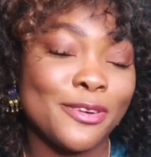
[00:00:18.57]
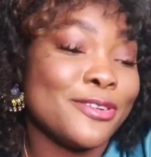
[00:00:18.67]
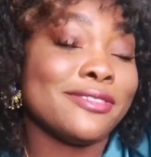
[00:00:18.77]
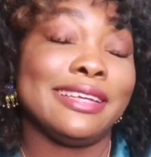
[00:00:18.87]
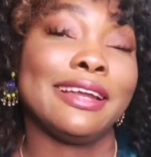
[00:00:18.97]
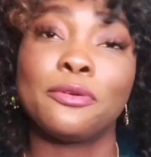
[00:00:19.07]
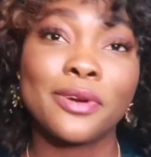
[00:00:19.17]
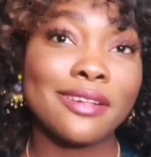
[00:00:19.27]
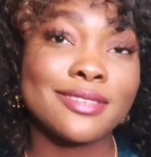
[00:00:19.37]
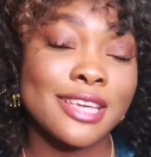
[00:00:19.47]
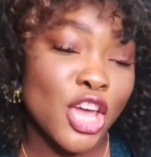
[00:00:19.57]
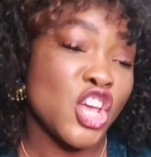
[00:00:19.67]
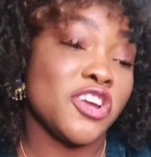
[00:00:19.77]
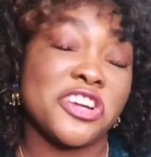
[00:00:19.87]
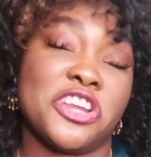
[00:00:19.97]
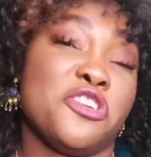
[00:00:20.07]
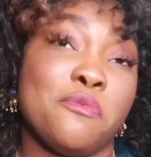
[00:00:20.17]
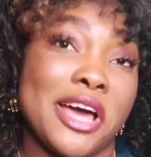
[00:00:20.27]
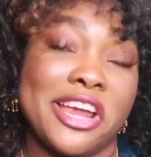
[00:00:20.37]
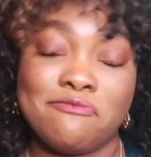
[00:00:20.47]
you don't need anyone else. You don't need
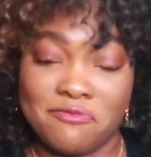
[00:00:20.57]
nobody.